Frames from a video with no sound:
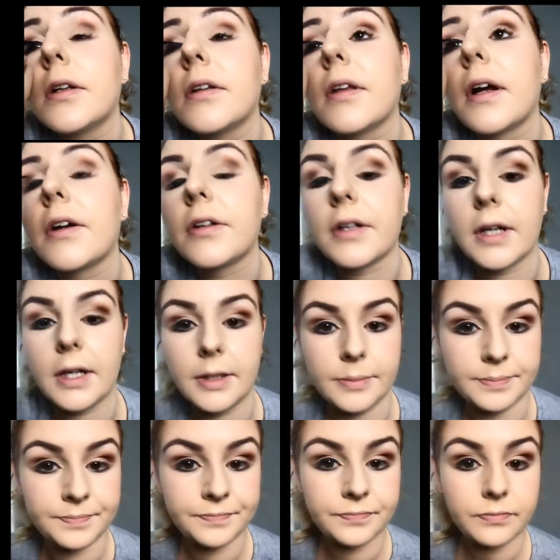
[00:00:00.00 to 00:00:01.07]
on Saturday
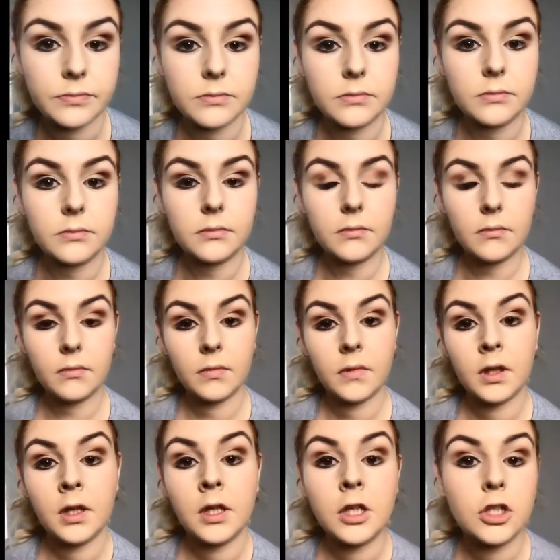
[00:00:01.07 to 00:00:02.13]
night.
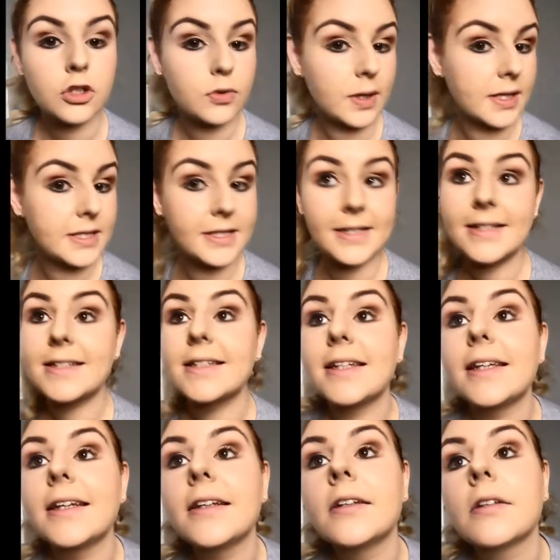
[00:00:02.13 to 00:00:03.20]
So as you can
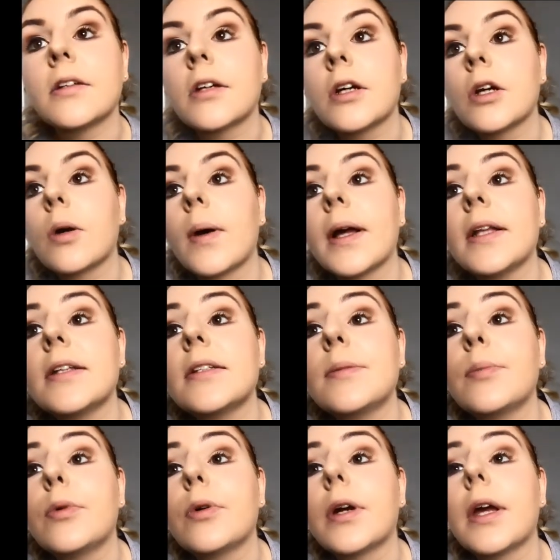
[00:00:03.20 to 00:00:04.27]
see, it's looking quite
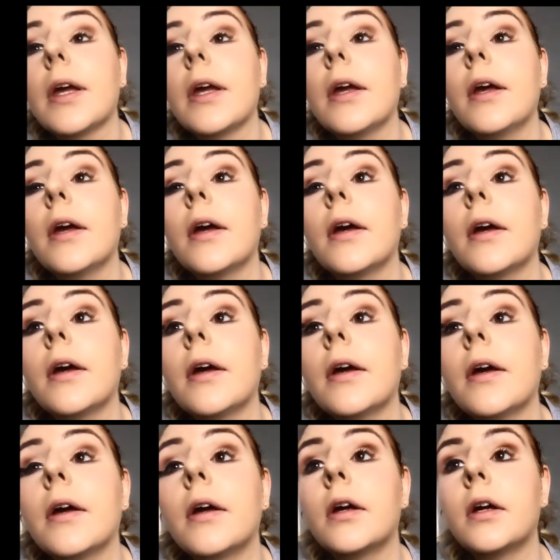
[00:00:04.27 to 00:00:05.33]
smoky.
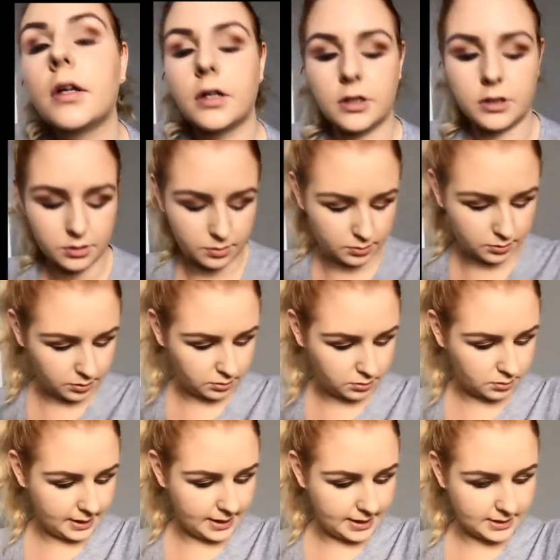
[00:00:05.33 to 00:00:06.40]
So we're going to
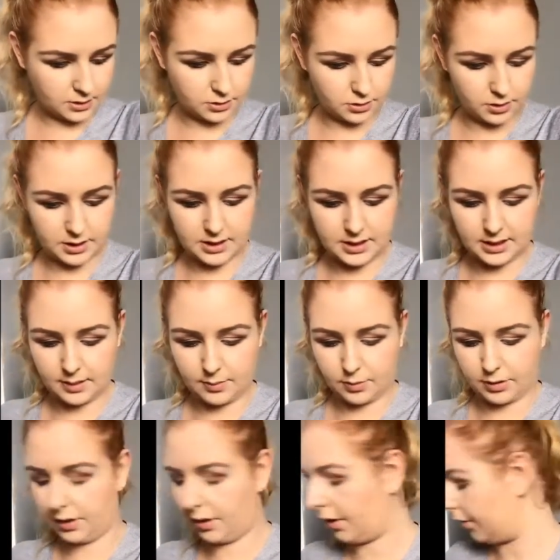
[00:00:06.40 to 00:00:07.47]
go ahead and do the same
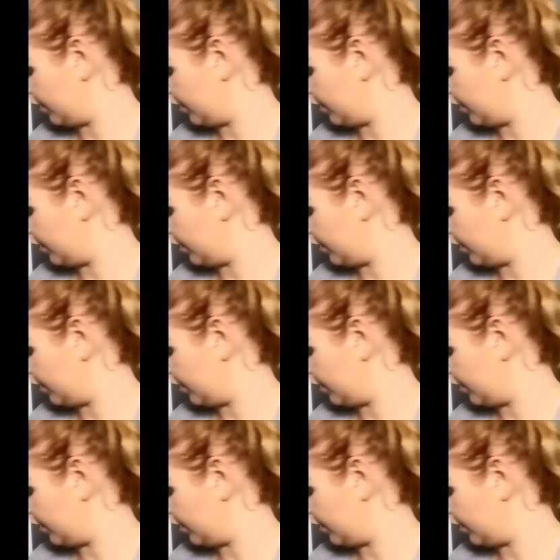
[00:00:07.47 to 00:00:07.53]
on the